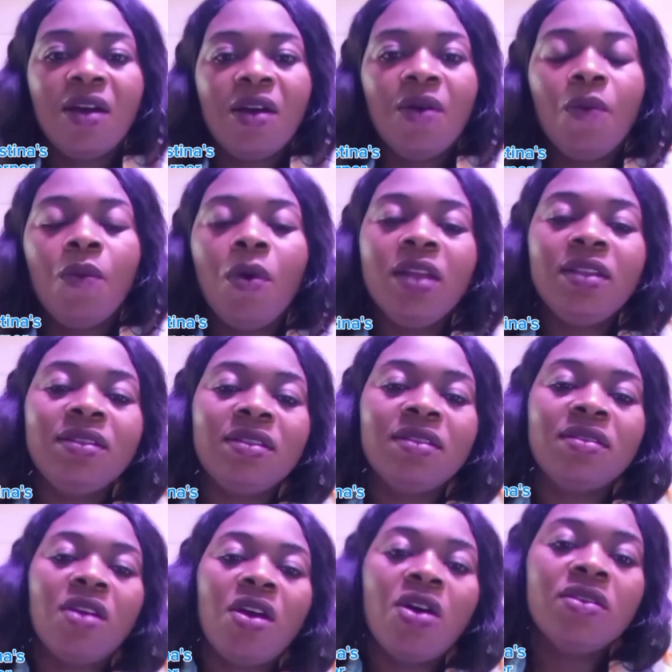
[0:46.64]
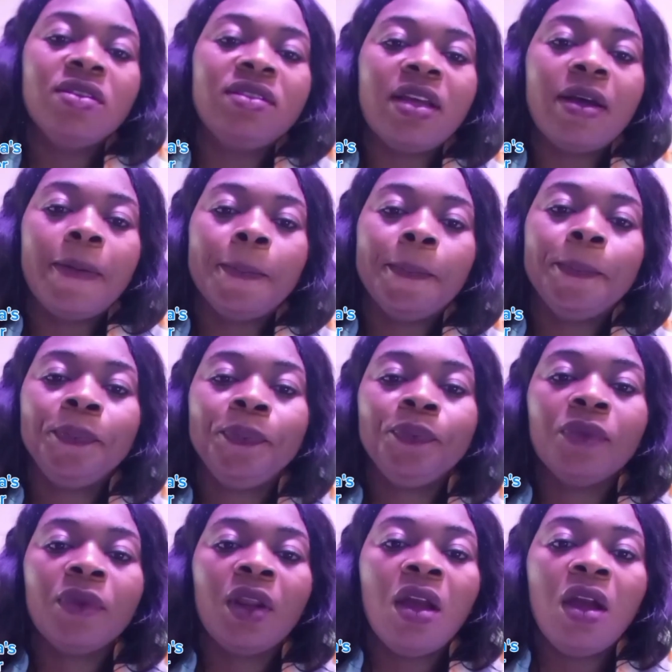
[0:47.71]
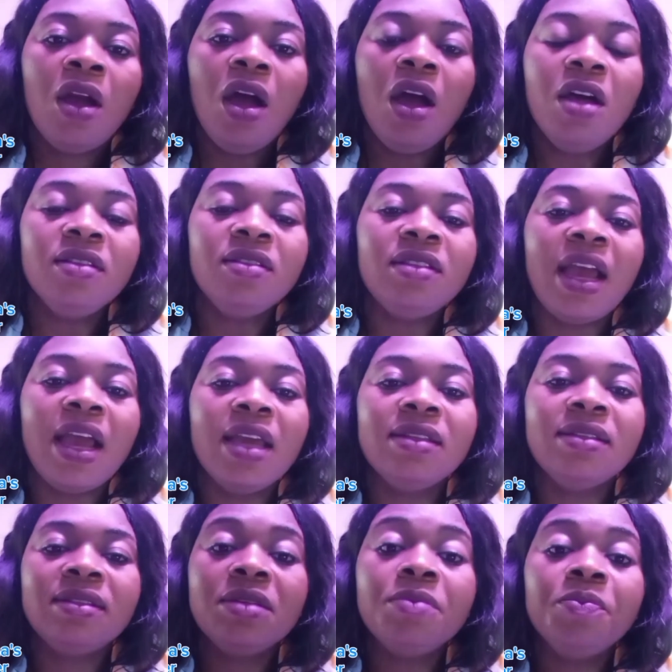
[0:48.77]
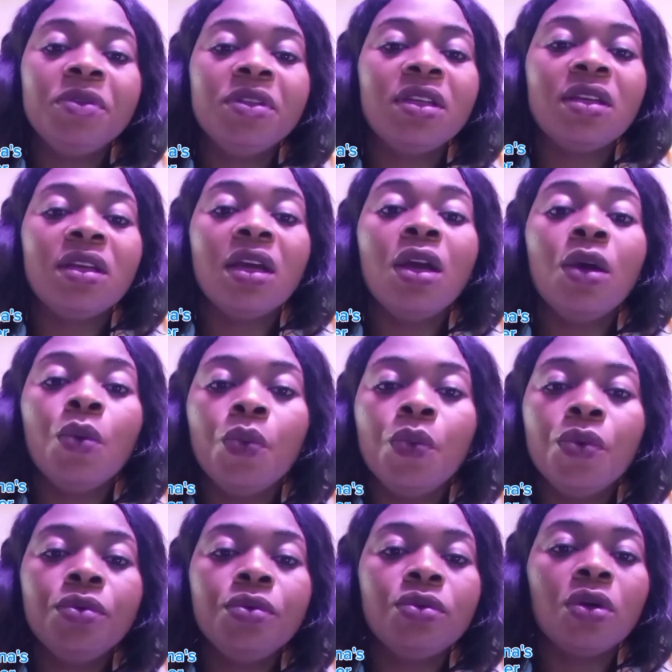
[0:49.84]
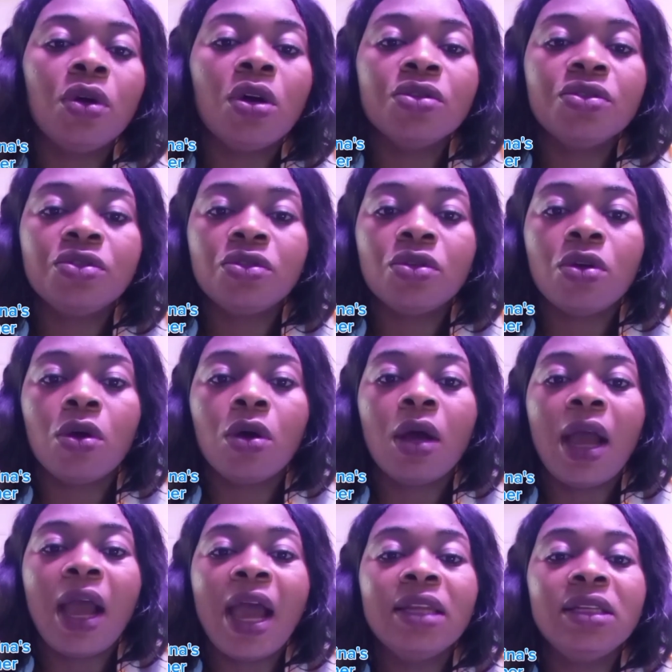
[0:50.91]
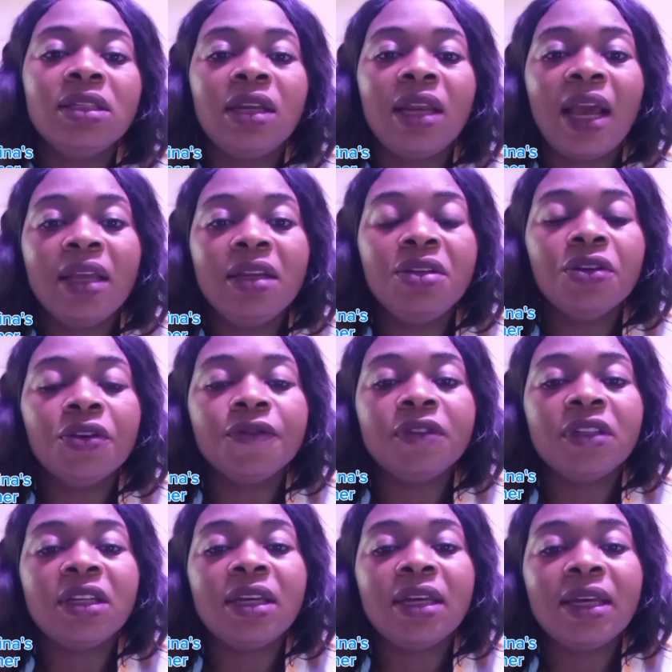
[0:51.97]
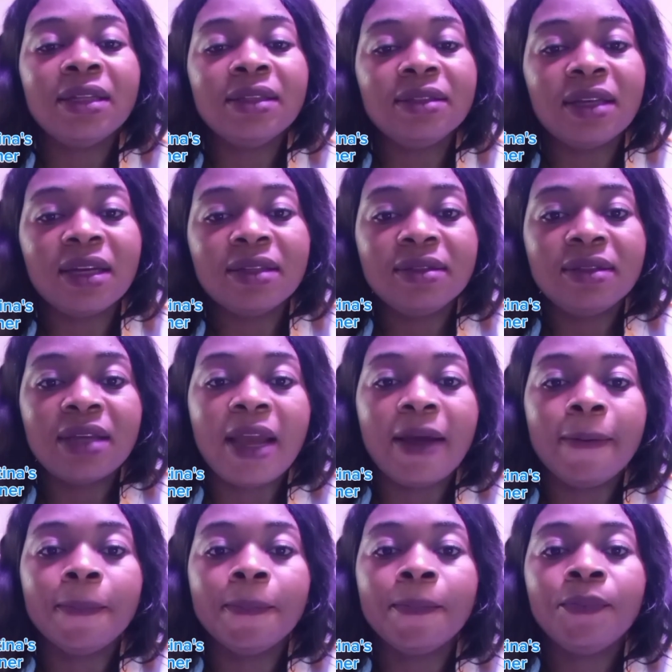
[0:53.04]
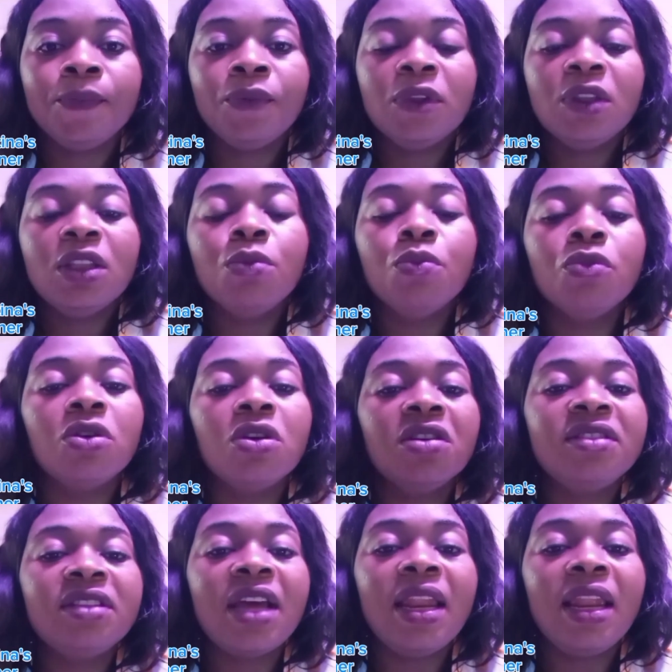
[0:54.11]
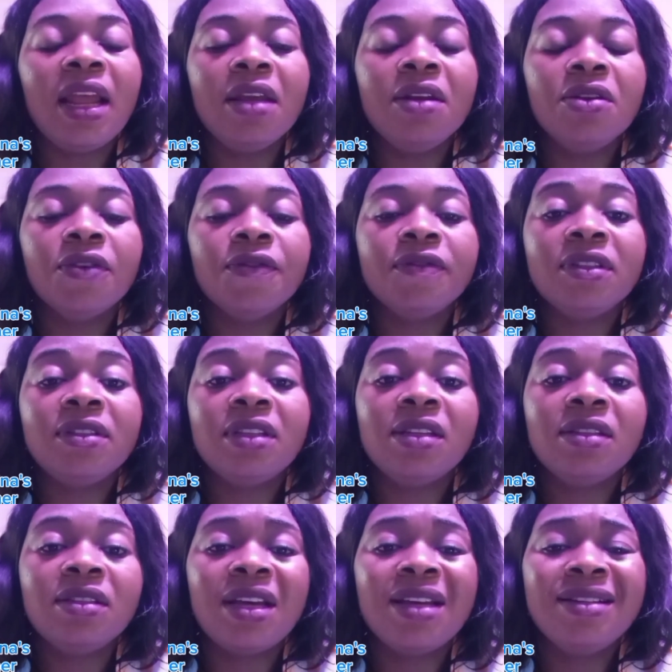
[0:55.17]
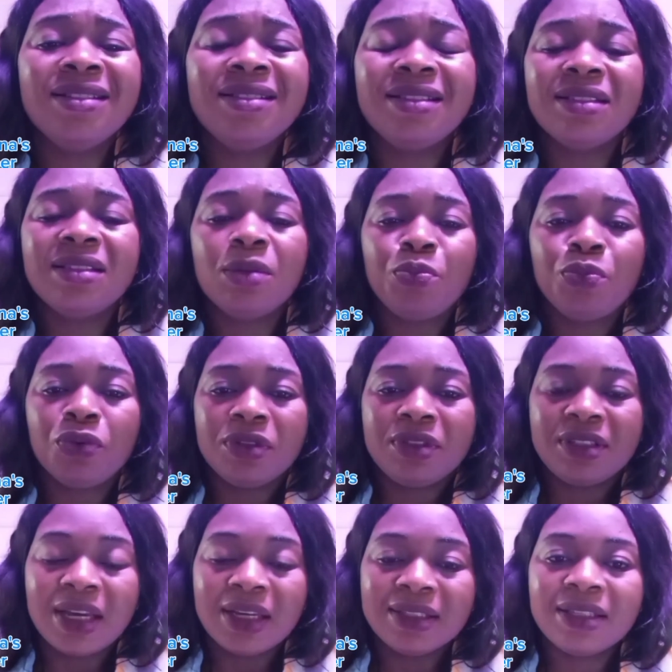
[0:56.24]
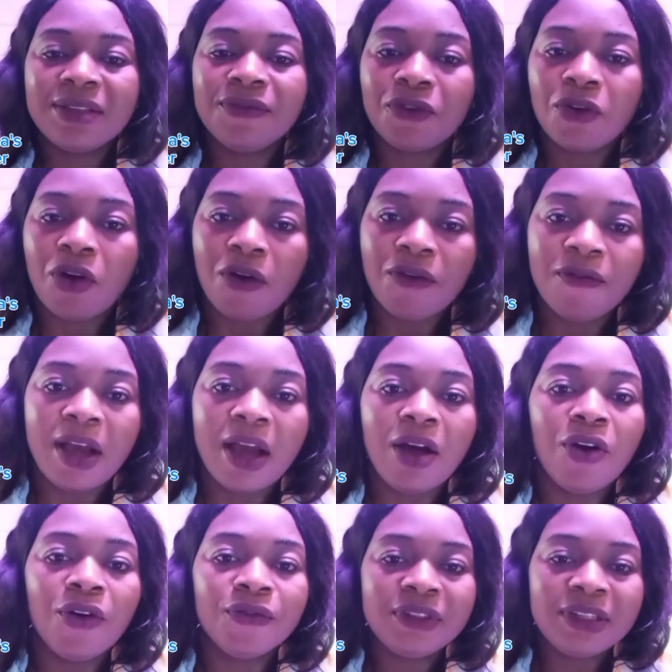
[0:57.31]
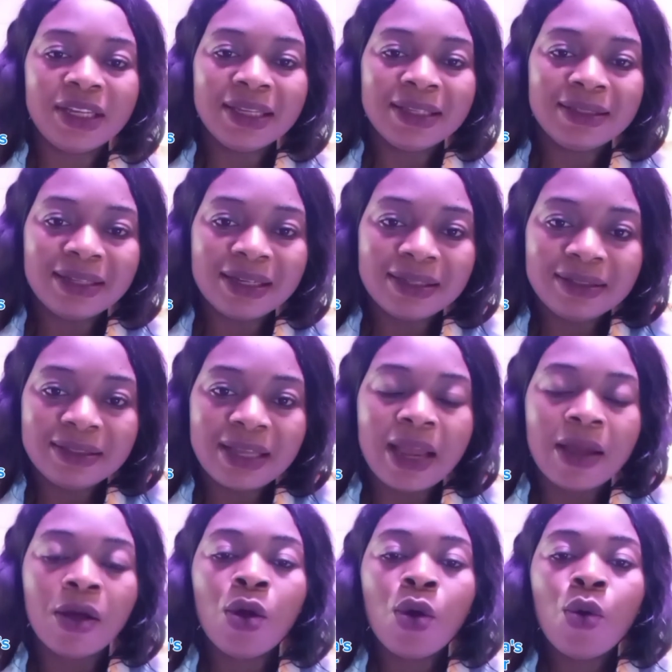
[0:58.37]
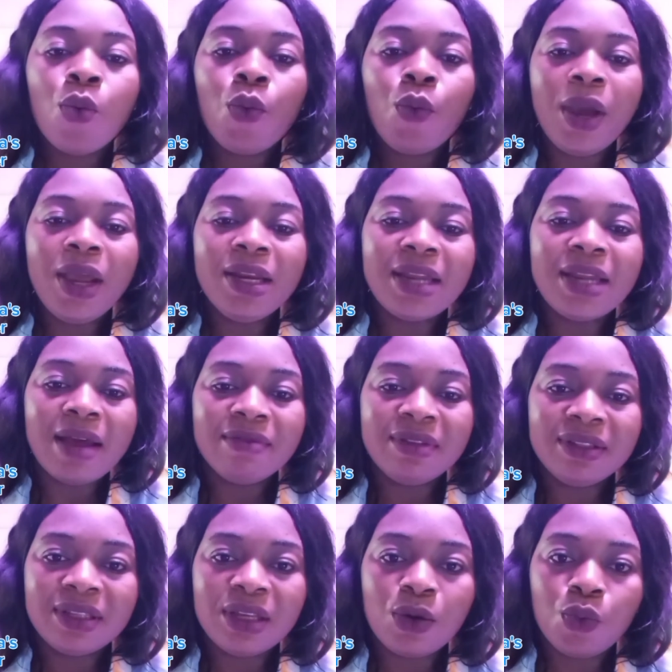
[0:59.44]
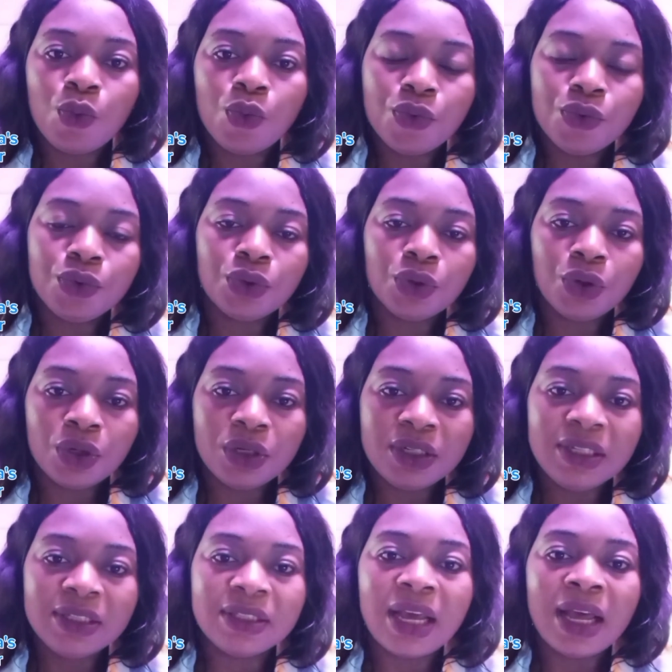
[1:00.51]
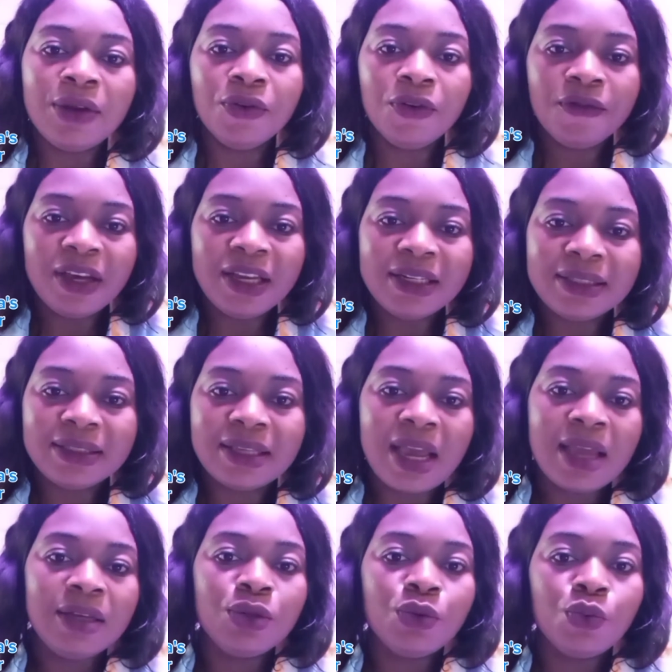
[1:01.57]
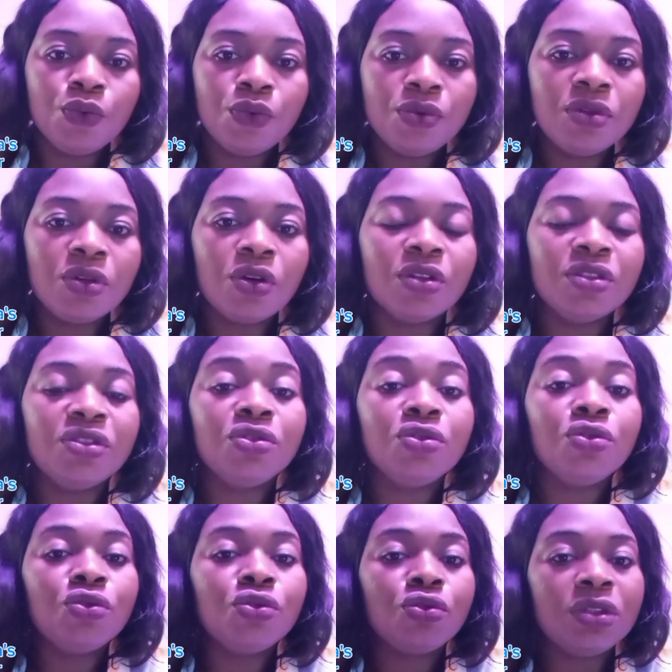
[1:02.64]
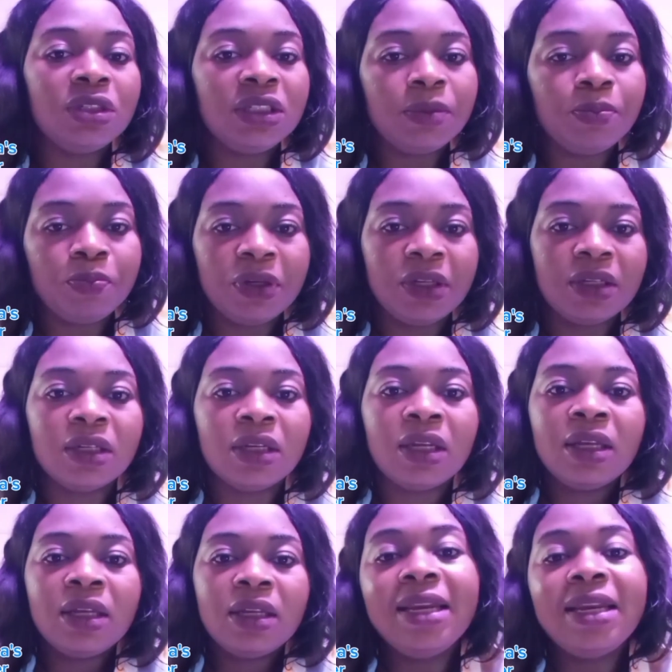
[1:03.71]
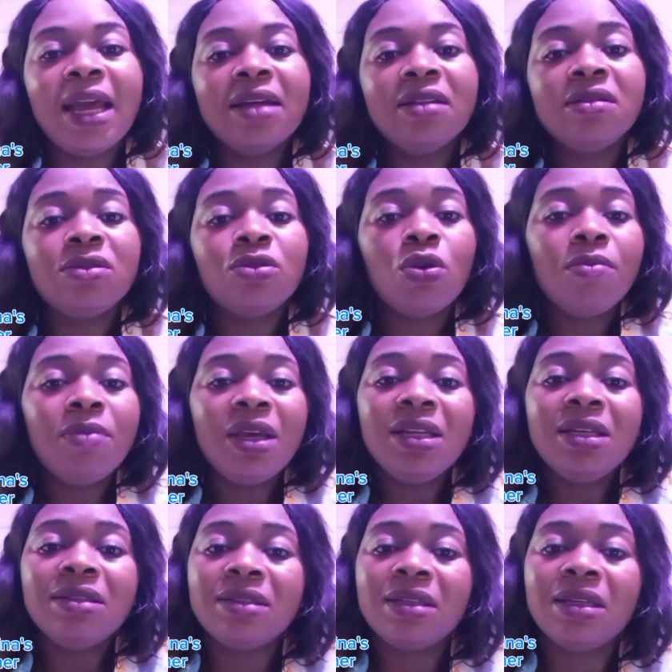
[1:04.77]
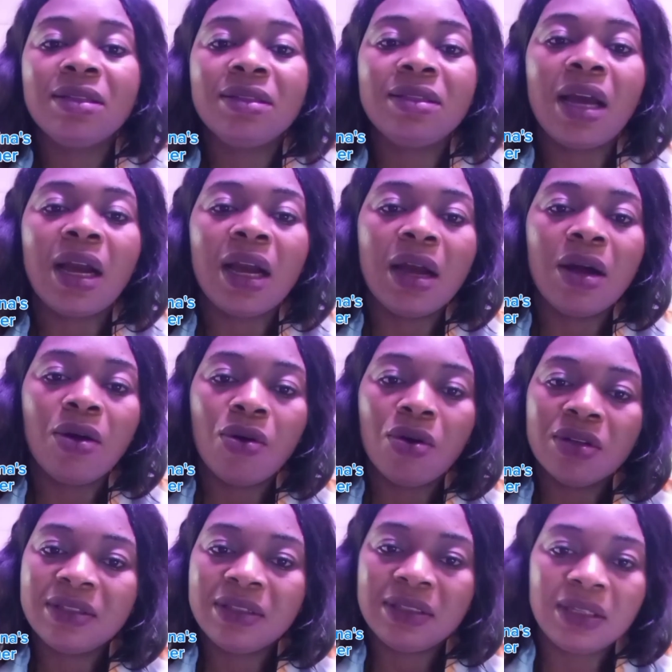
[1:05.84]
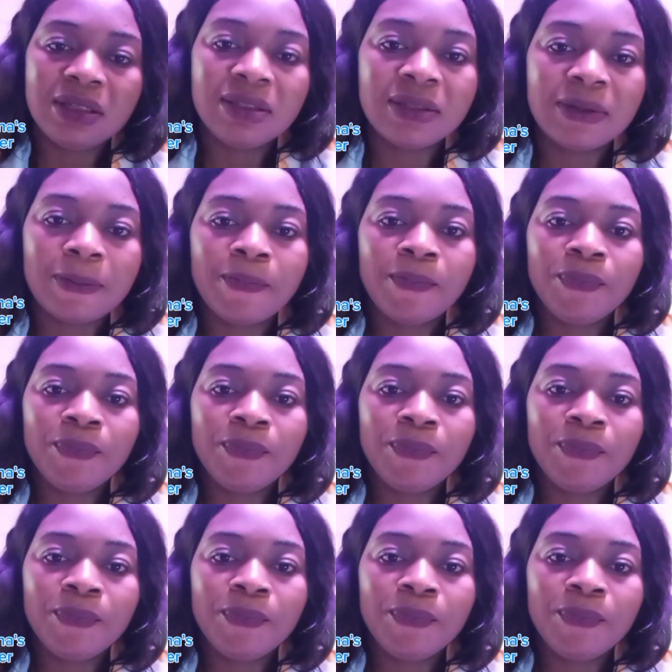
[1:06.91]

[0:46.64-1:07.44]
What is ulcer? Ulcer is simply a wound or sore at the lining of the intestine, the mucosal lining of the intestine. This is the protective cover of the intestine. When is a wound on it and over the time the wound continue to deepen. And there are so many things that can cause this.